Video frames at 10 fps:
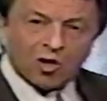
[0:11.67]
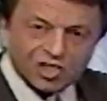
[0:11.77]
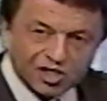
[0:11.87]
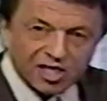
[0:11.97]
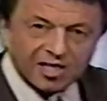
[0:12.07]

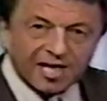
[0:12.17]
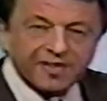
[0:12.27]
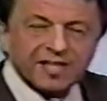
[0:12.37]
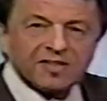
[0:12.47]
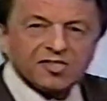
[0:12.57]
Still, I
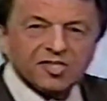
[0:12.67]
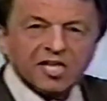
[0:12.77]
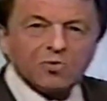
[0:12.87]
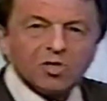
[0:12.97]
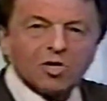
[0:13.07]
think the city
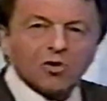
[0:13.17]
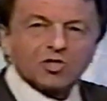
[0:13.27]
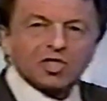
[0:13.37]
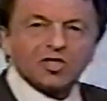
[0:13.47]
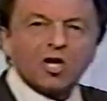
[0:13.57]
will go
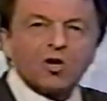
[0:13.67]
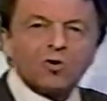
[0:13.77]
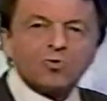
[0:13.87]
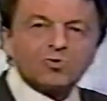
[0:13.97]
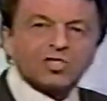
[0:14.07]

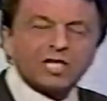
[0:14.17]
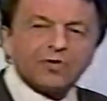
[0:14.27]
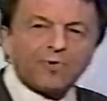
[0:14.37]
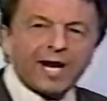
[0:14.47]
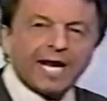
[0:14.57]
snow, sleet,
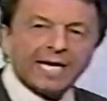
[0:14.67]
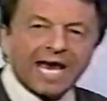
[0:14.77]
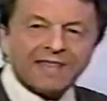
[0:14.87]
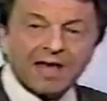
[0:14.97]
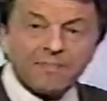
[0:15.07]
rain,
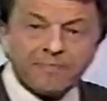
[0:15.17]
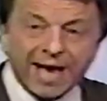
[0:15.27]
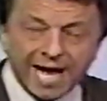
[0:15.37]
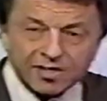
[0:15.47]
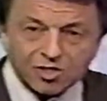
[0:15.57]
and then
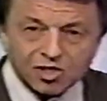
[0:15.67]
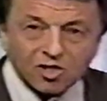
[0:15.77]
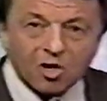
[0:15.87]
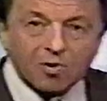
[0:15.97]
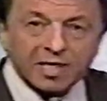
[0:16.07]
back to
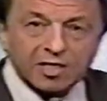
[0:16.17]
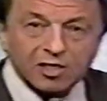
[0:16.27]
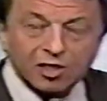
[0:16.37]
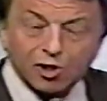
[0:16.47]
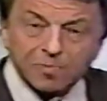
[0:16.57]
snow, and it could
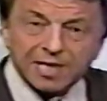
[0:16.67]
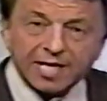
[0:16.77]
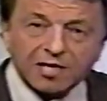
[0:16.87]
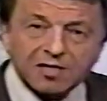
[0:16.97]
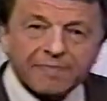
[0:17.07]
accumulate
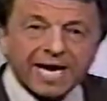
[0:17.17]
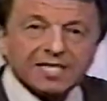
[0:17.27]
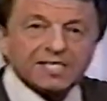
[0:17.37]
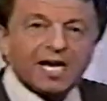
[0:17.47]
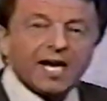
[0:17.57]
on the
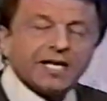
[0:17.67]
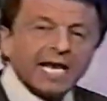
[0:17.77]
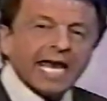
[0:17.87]
backside.